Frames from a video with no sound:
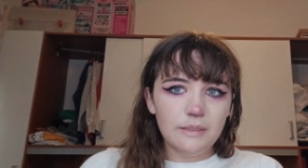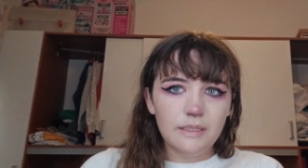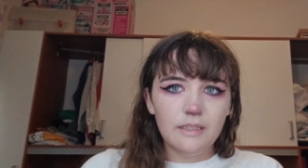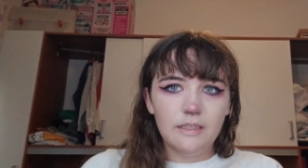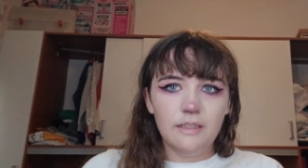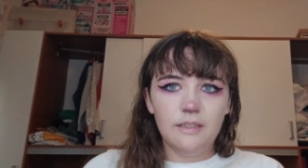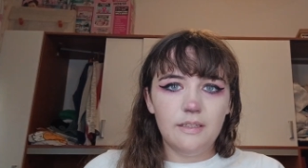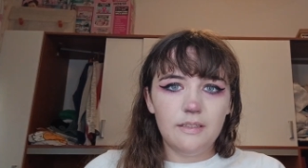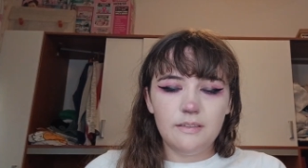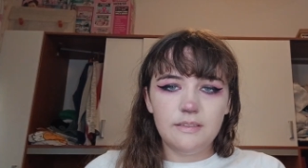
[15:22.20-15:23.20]
Yeah,
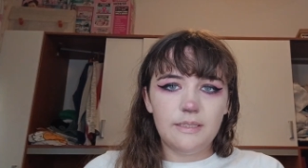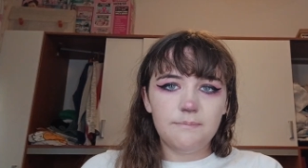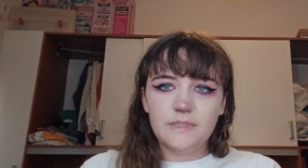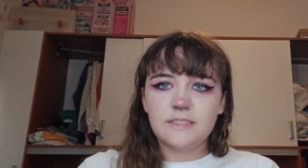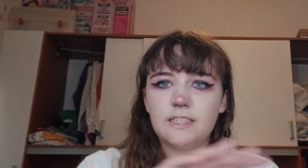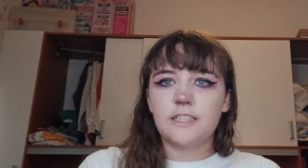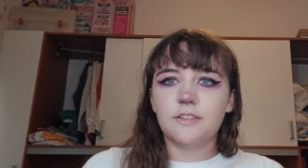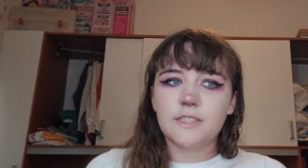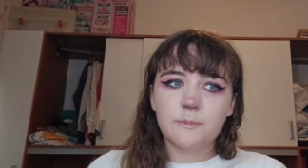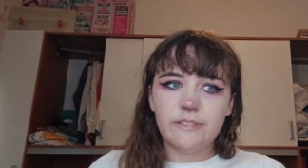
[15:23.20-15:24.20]
it's hard to
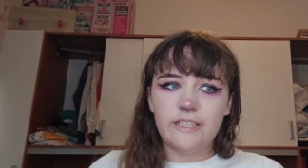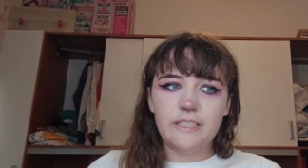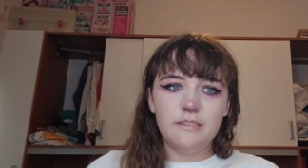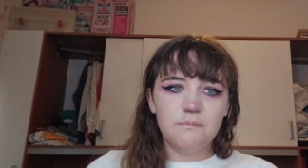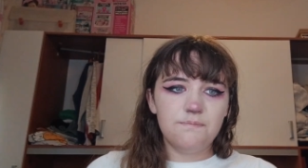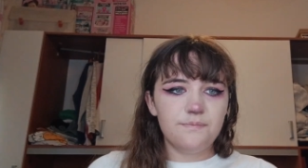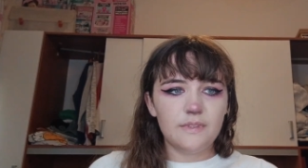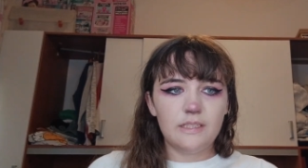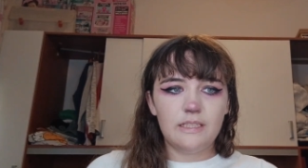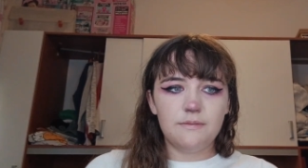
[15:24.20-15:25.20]
explain.
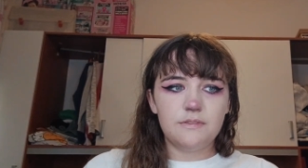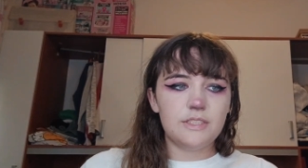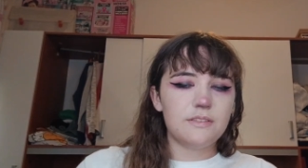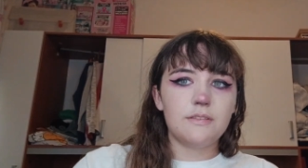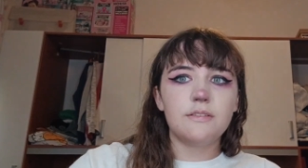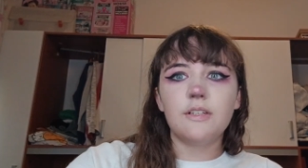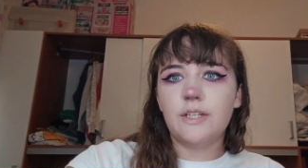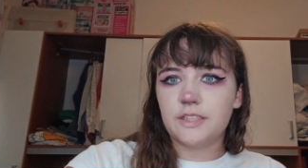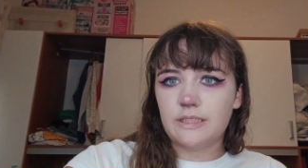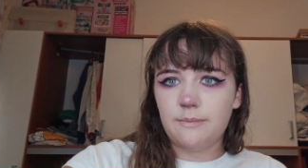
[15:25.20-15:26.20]
I'll just go
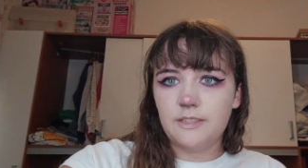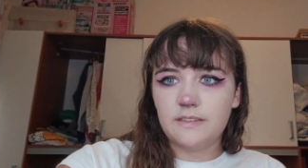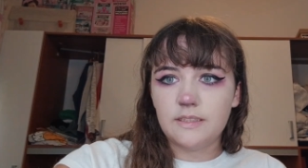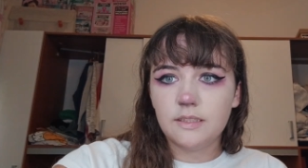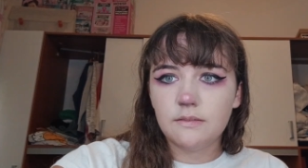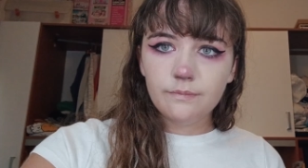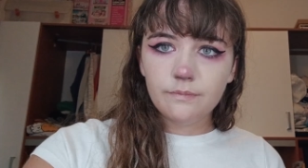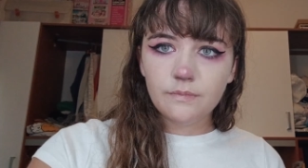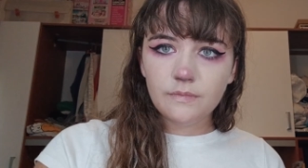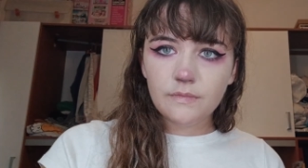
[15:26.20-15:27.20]
and grab it.
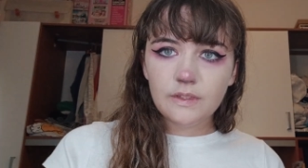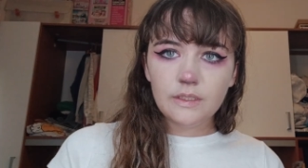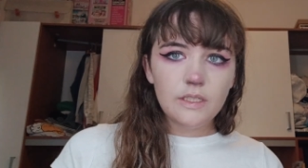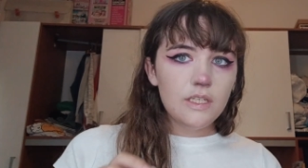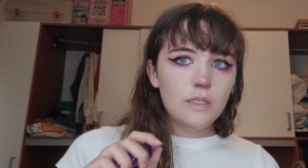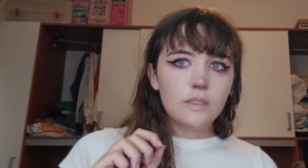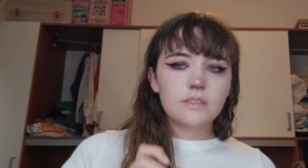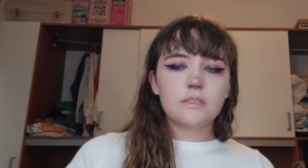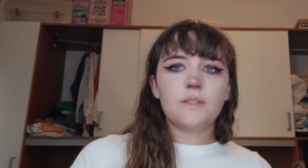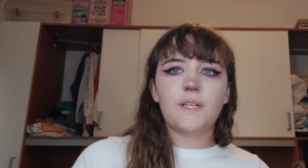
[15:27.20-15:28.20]

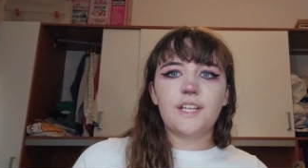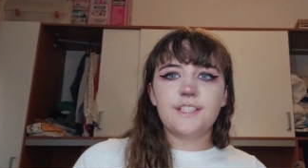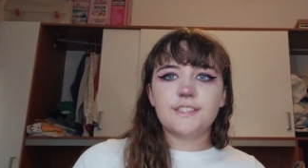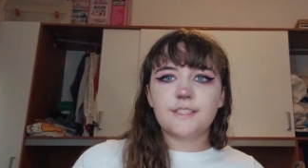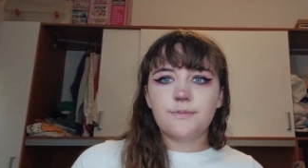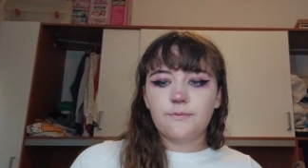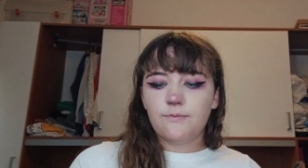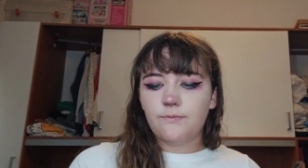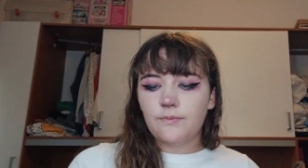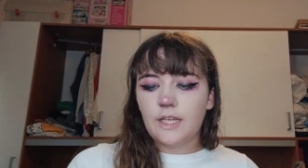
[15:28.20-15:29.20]
So guys, I
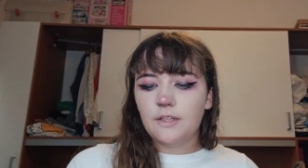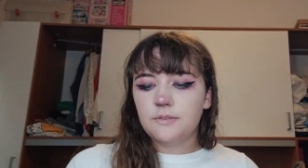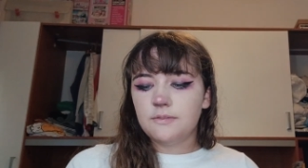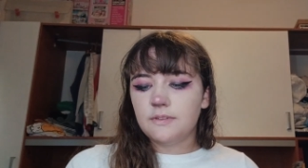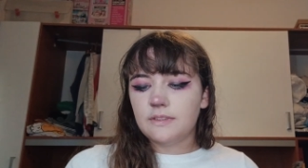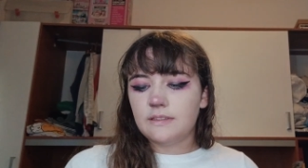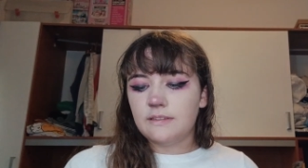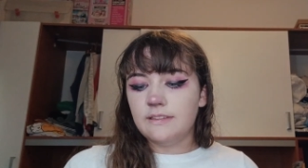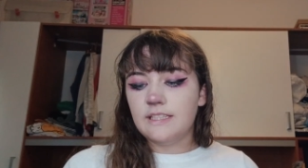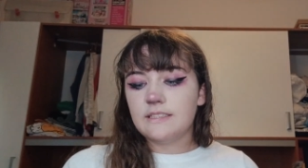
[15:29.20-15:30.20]
found
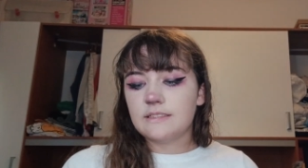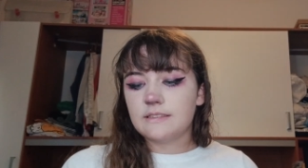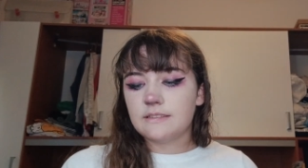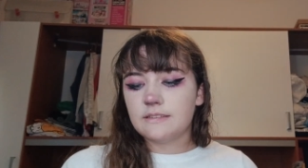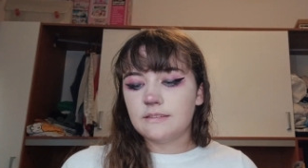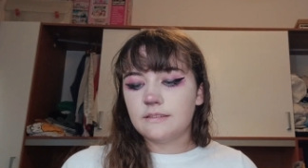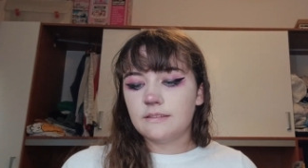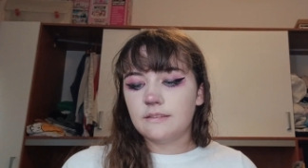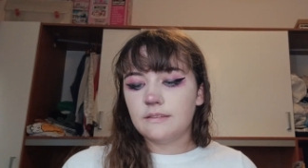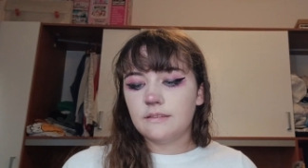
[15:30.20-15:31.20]
this,
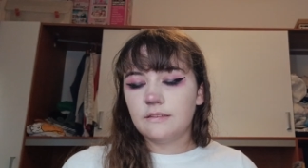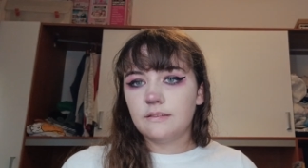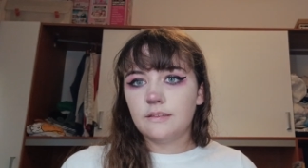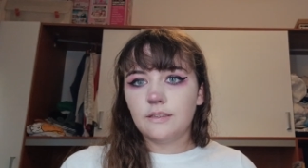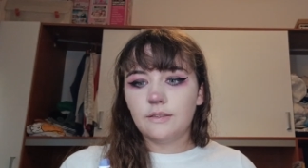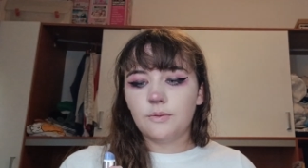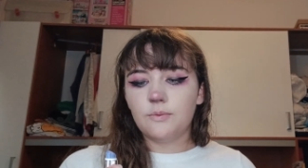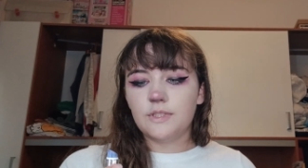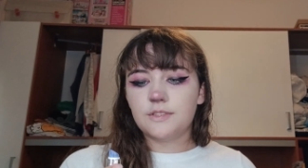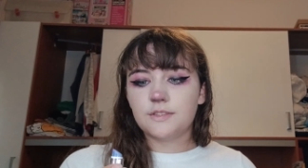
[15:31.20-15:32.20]

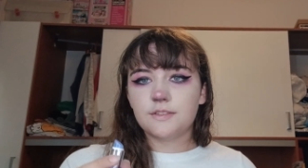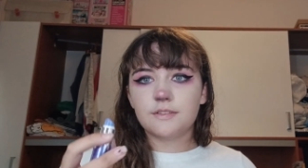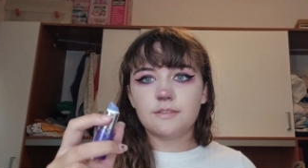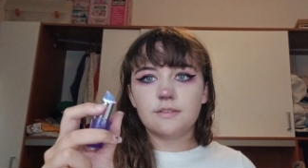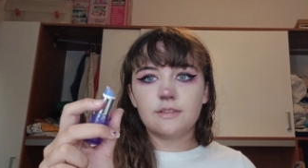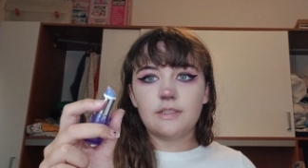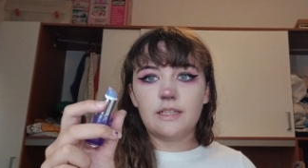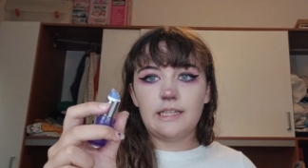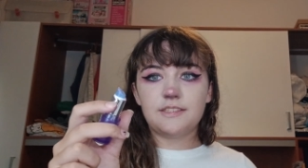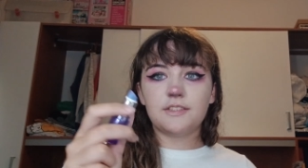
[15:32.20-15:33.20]
which
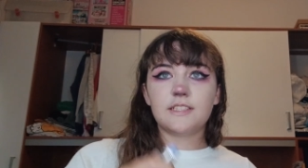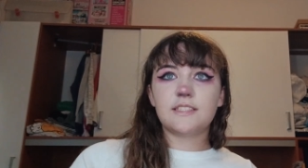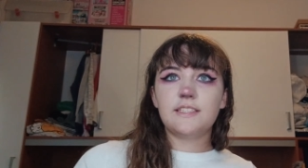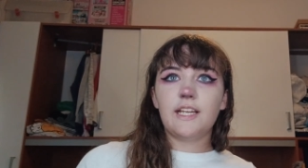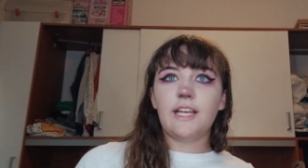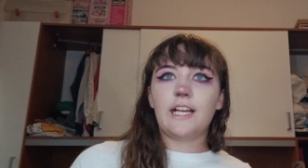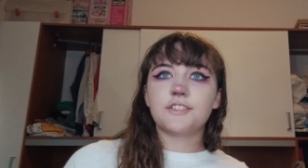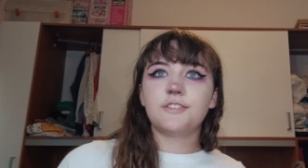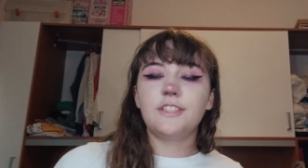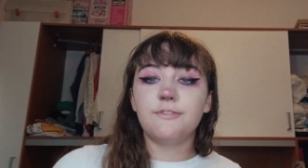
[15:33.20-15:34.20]
as you can see I
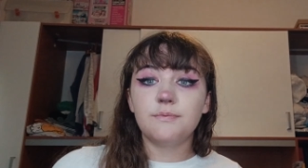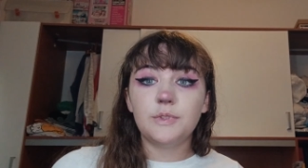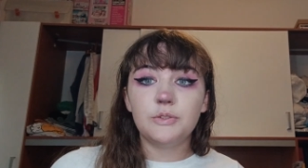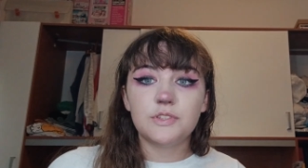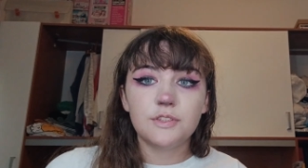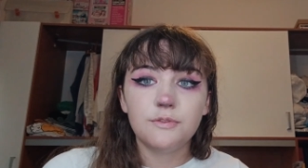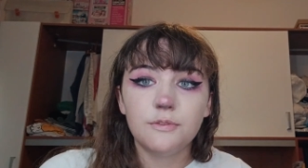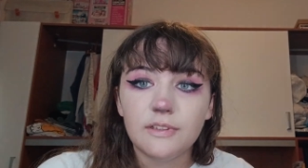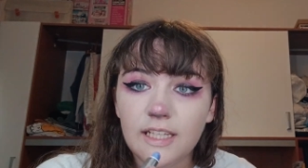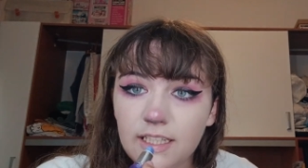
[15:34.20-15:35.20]
actually used to
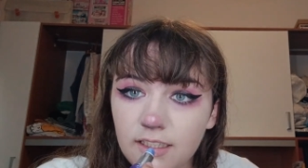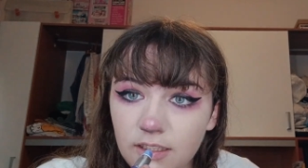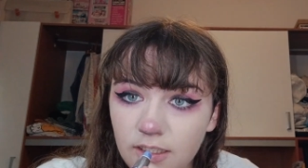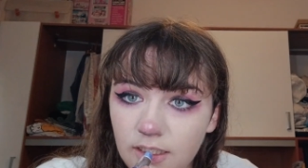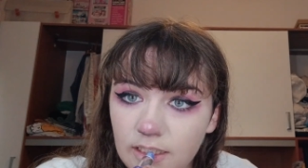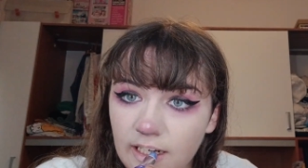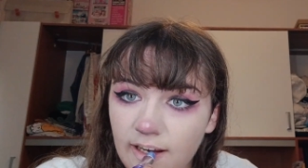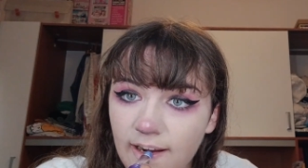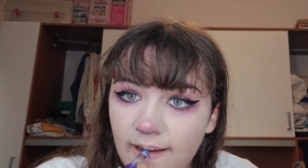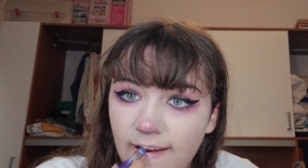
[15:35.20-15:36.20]
like a lot,
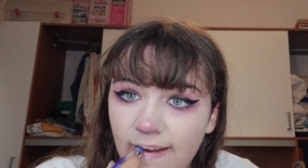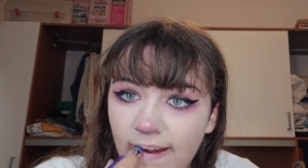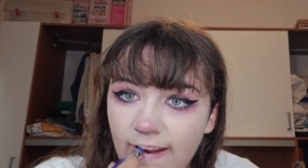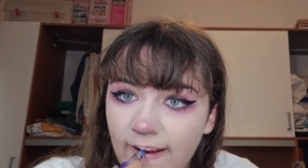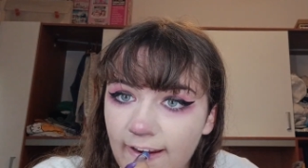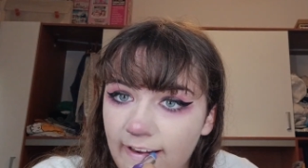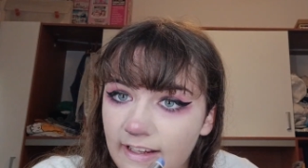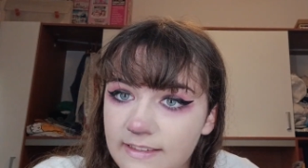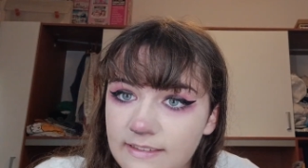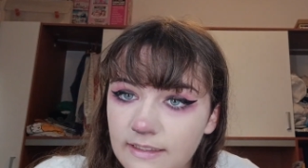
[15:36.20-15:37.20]
and
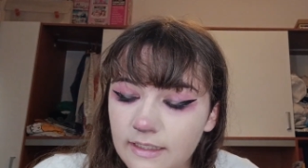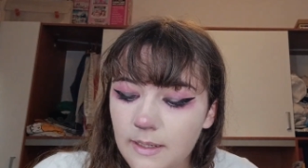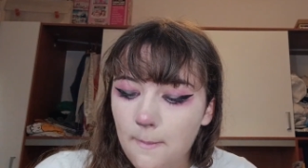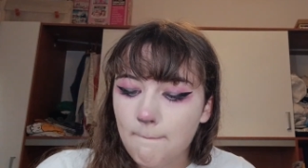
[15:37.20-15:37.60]
it's like